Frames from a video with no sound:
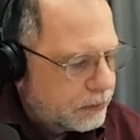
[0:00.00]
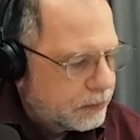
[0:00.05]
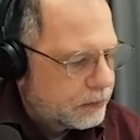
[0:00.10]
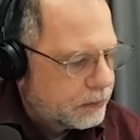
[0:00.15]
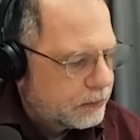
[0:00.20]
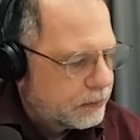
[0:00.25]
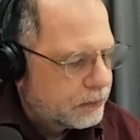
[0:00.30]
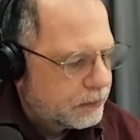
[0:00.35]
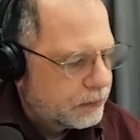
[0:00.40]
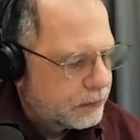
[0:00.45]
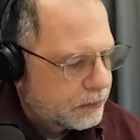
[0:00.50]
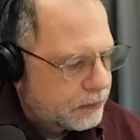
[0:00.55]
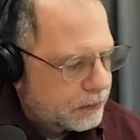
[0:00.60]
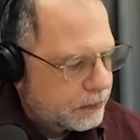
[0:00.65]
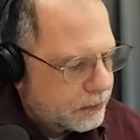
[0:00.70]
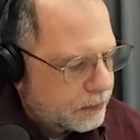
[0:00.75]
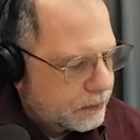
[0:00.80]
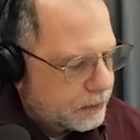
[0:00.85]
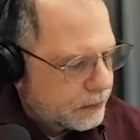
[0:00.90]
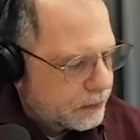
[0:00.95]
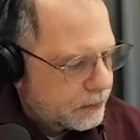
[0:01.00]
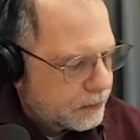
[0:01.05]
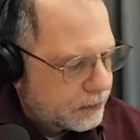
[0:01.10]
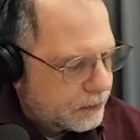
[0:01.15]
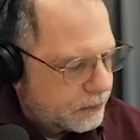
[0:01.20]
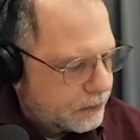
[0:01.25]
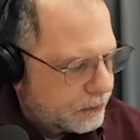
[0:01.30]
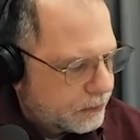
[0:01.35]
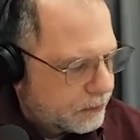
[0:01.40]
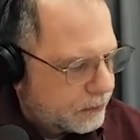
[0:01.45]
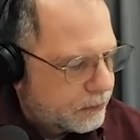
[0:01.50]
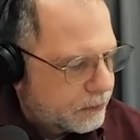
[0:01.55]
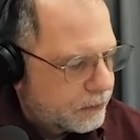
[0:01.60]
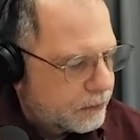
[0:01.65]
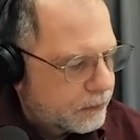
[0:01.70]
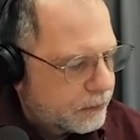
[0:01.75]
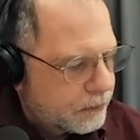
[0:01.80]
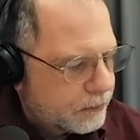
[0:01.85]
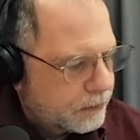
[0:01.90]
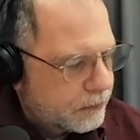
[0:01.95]

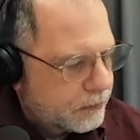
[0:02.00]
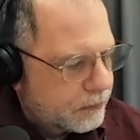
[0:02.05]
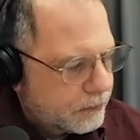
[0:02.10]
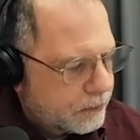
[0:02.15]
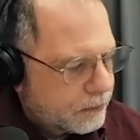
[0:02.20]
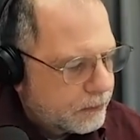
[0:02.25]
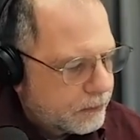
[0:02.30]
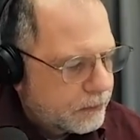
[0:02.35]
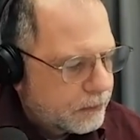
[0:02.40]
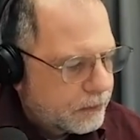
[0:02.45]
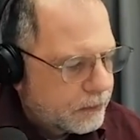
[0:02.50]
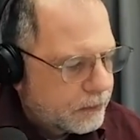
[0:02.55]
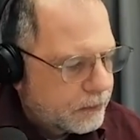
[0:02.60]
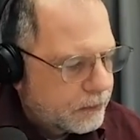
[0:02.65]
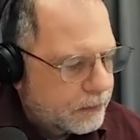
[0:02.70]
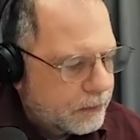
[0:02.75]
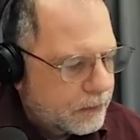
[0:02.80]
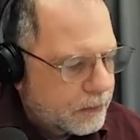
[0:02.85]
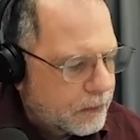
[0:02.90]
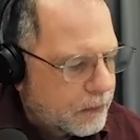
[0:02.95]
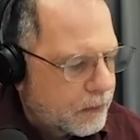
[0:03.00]
No words are spoken by the person on screen.